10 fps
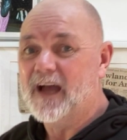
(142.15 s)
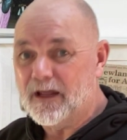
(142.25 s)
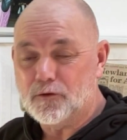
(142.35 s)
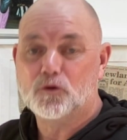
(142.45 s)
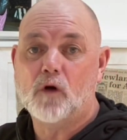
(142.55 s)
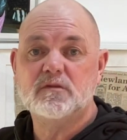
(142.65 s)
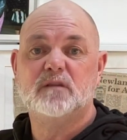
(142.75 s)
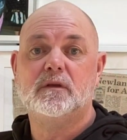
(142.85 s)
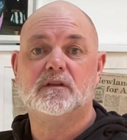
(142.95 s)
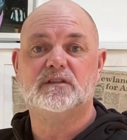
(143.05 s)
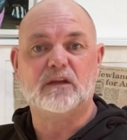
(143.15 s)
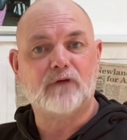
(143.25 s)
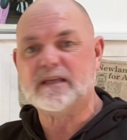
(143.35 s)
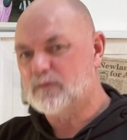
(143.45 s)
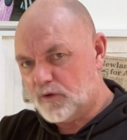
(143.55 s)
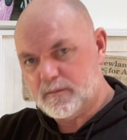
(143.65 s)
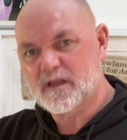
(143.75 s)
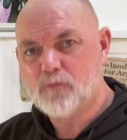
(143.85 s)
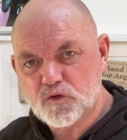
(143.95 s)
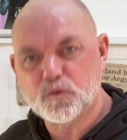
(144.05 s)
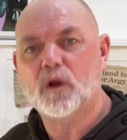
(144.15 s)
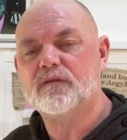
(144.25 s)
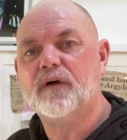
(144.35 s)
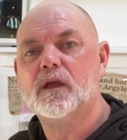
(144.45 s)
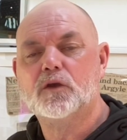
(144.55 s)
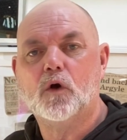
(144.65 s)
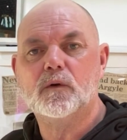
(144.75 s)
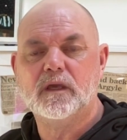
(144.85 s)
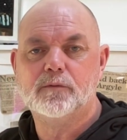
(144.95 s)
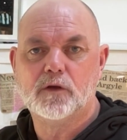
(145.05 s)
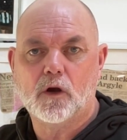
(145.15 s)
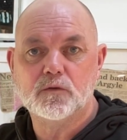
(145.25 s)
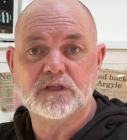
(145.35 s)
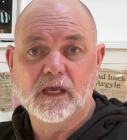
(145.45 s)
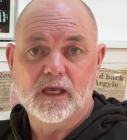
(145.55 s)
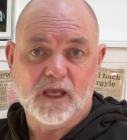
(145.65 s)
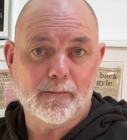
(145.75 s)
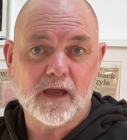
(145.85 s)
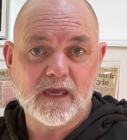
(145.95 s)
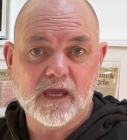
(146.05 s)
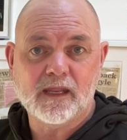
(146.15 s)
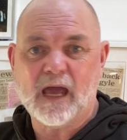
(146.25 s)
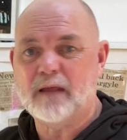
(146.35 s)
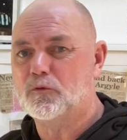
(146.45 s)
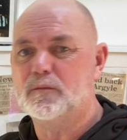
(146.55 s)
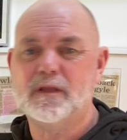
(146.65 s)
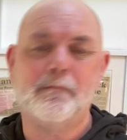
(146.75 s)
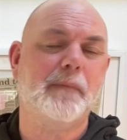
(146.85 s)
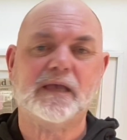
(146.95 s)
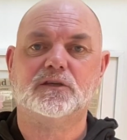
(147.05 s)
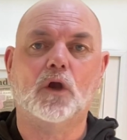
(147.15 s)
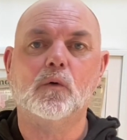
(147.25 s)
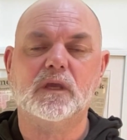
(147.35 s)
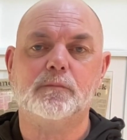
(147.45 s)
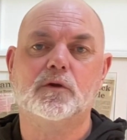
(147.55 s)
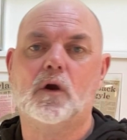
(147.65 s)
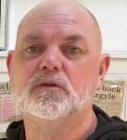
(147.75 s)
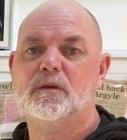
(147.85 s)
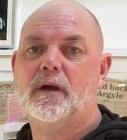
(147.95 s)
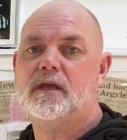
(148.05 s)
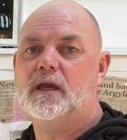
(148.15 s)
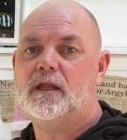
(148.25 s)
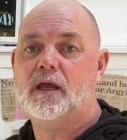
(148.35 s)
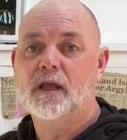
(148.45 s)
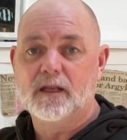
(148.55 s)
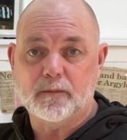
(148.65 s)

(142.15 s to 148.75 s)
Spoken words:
and they'll come to me and they'll say, right, I want to be the most qualified goalkeeping coach in my area, and I'm going to be the best goalkeeping coach in my area.